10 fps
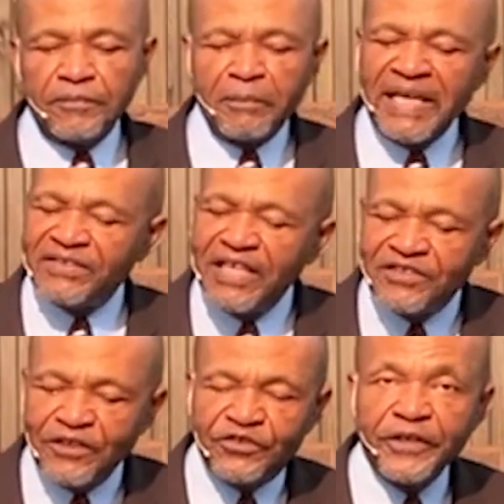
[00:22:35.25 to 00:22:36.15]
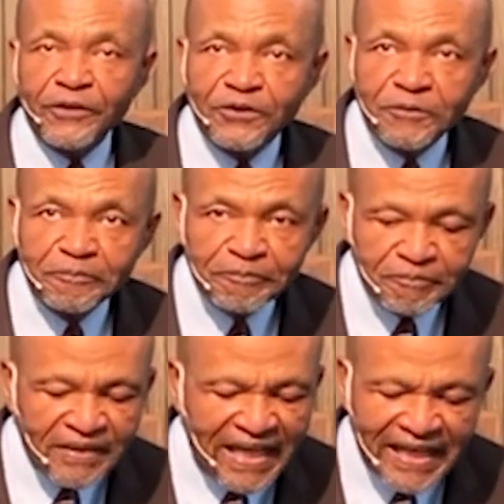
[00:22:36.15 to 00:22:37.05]
Make sense in church?
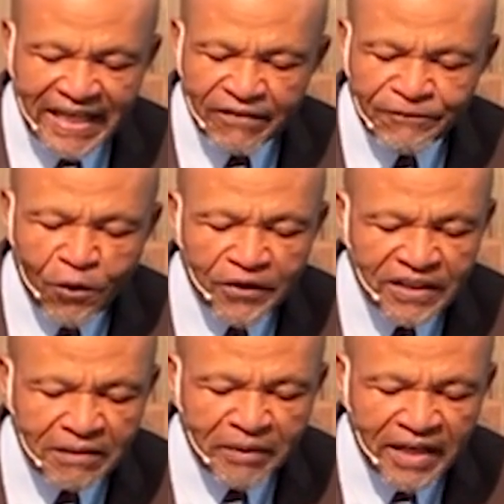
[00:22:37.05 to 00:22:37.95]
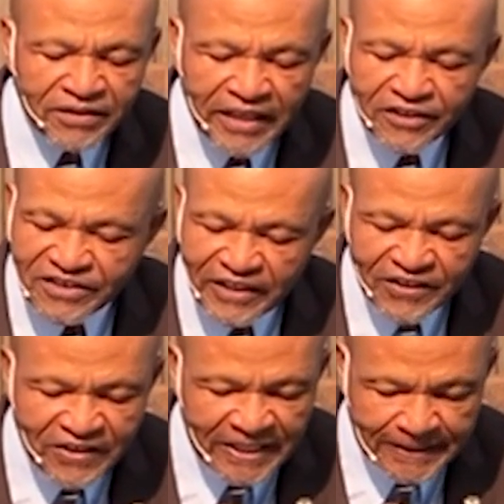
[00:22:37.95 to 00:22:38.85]
I got 14 minutes and 6
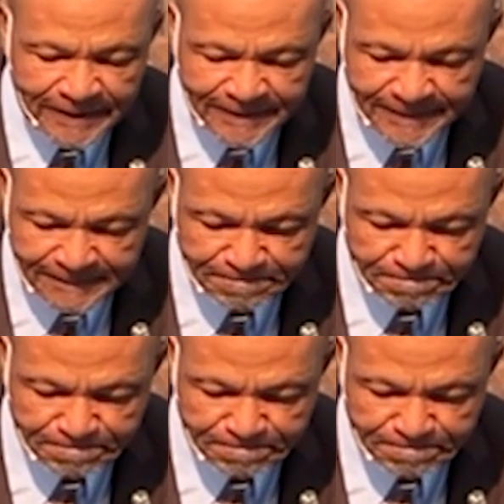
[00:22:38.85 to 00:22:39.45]
seconds.